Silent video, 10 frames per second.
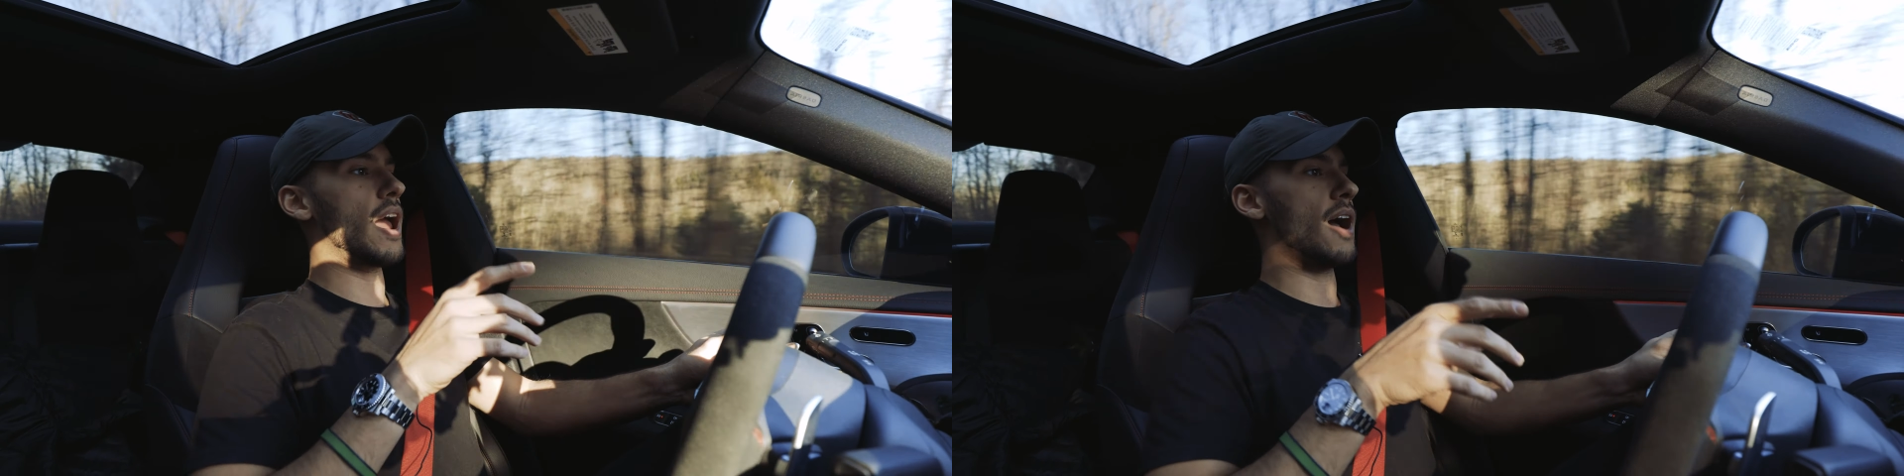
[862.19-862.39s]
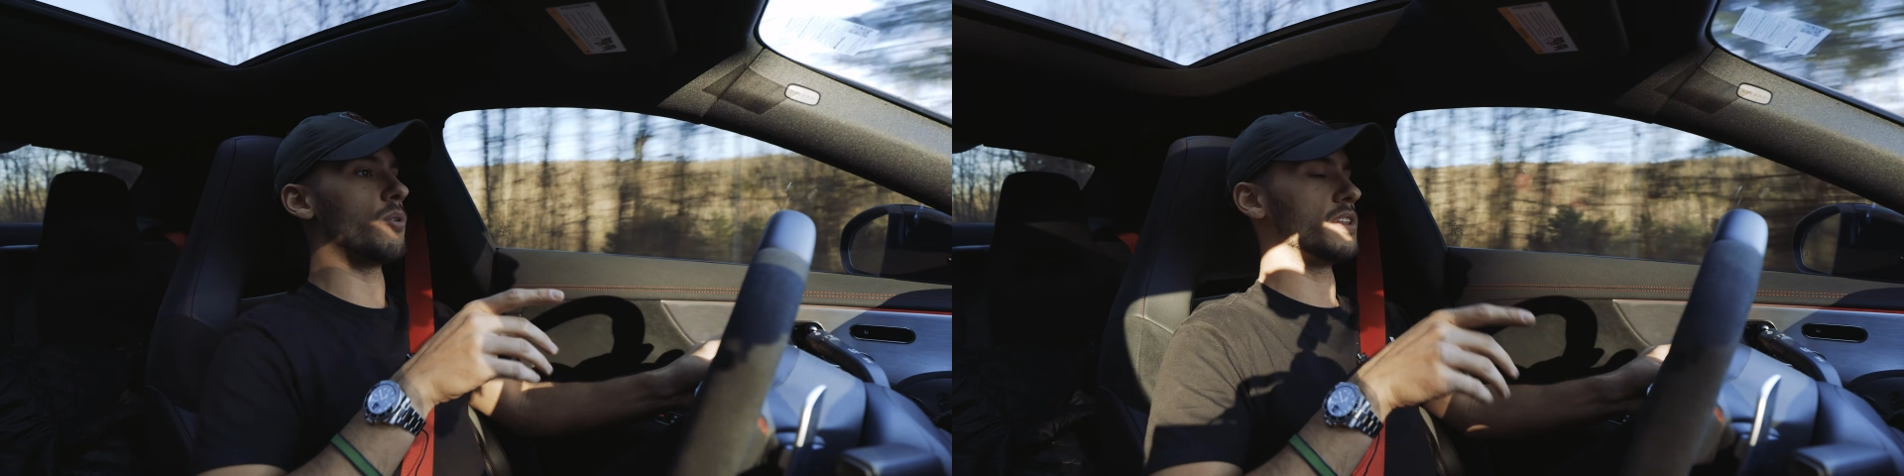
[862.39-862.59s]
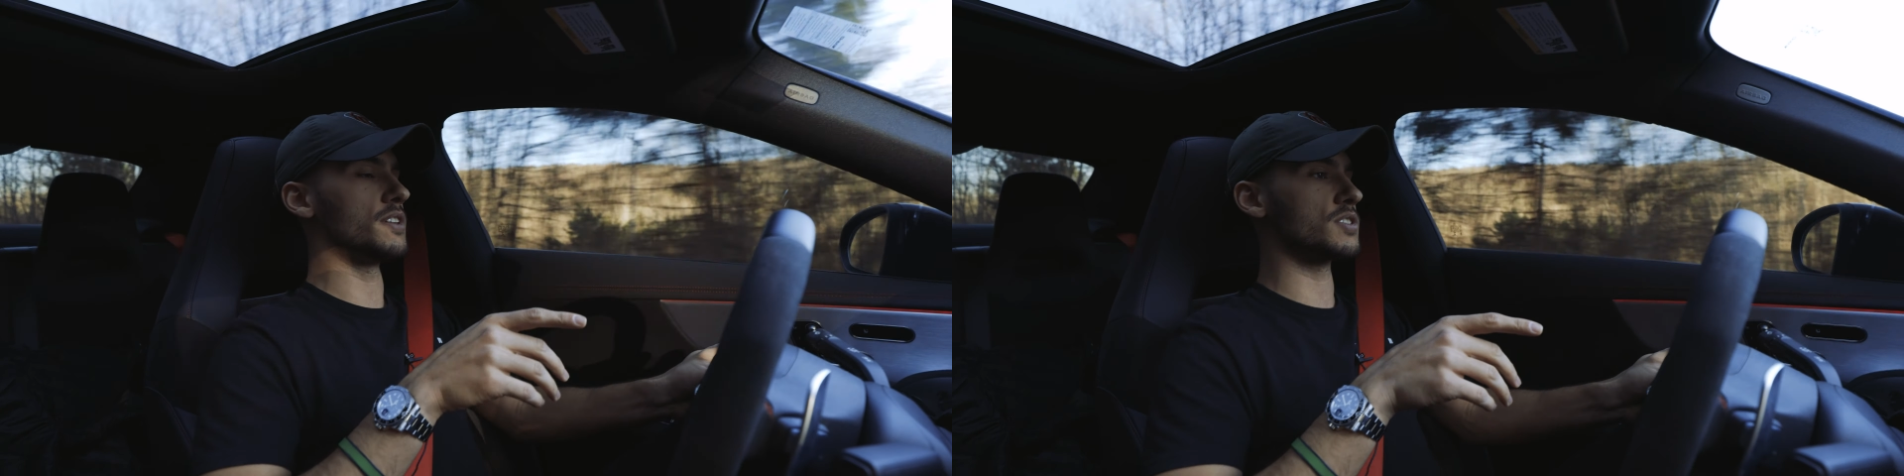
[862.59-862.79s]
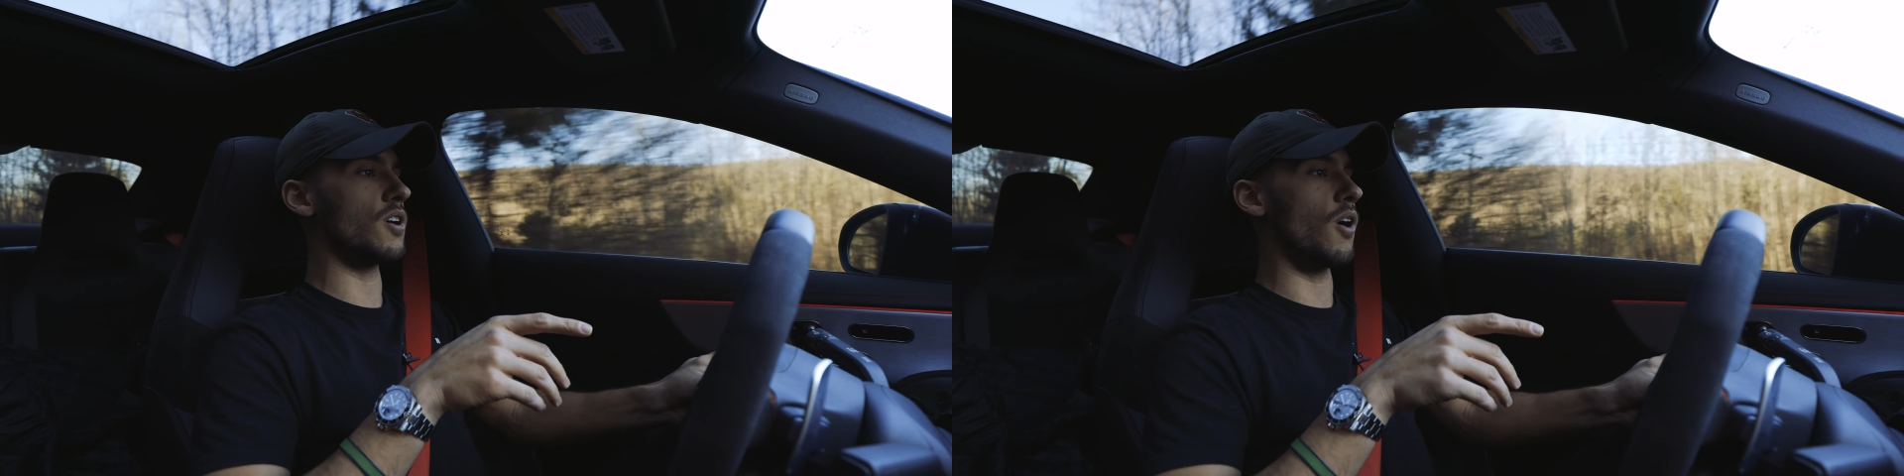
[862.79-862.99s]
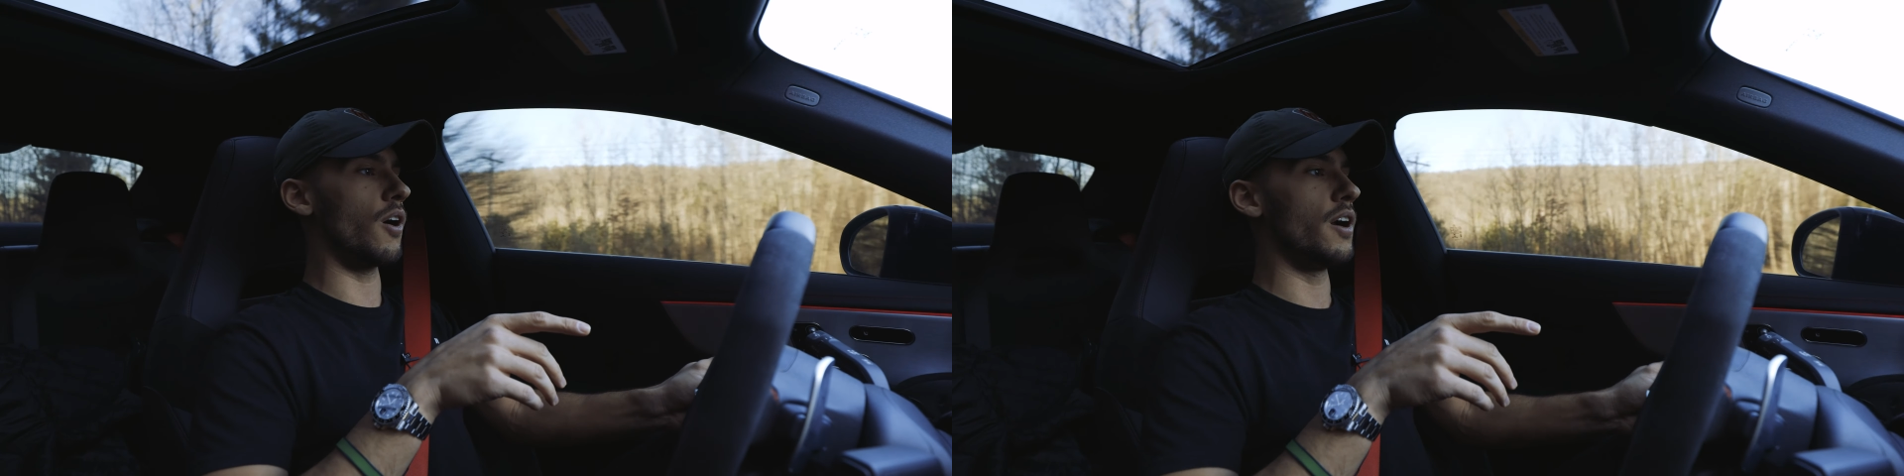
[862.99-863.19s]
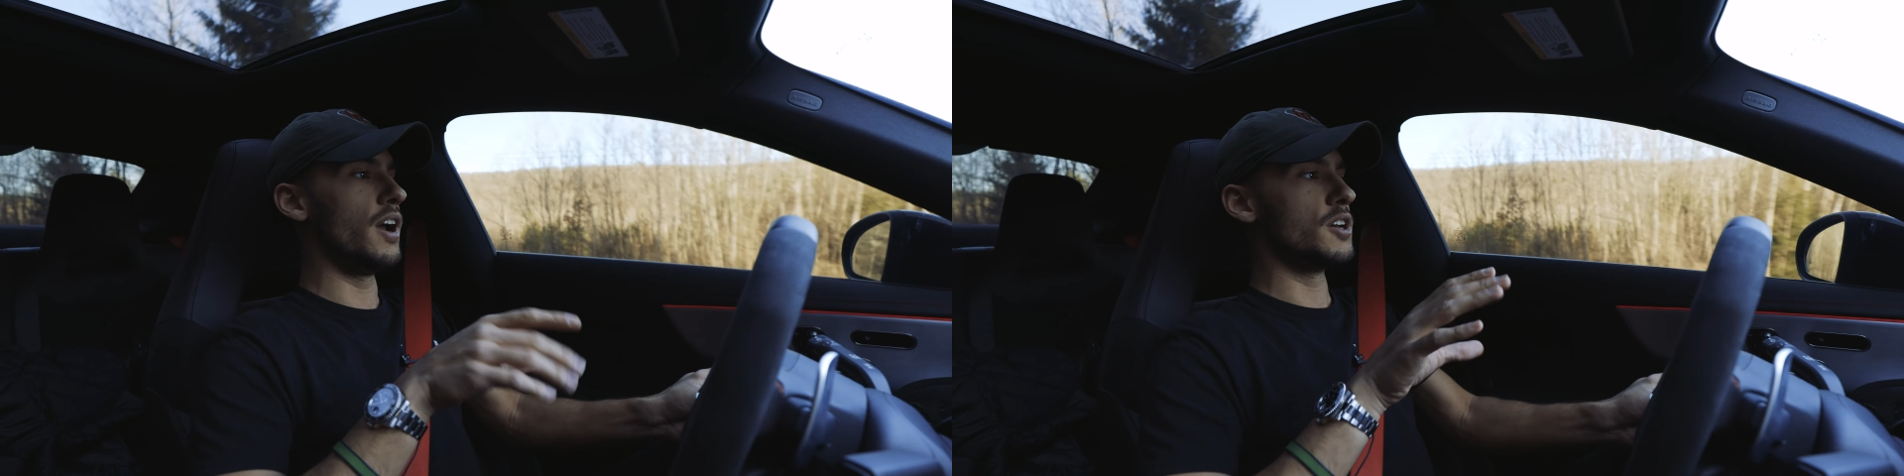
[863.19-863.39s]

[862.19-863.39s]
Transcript: out in this car.